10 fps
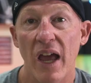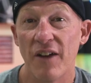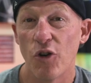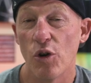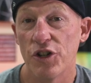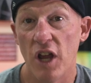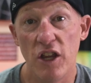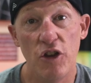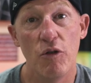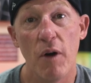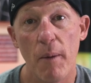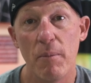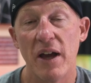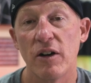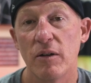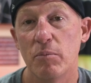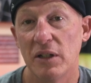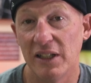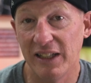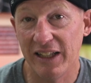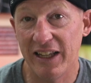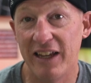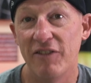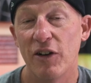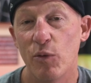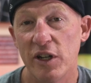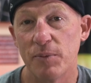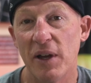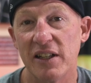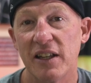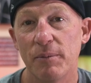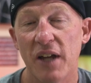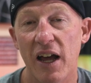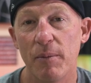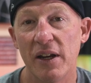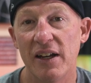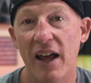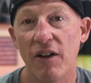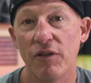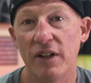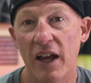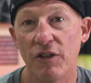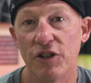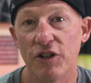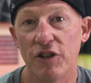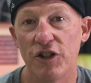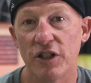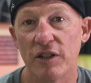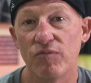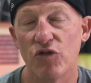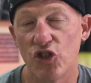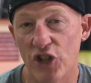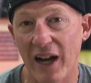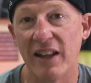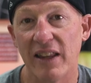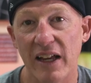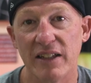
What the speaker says: And of course, you better believe we spent some time in downtown Sturgis checking things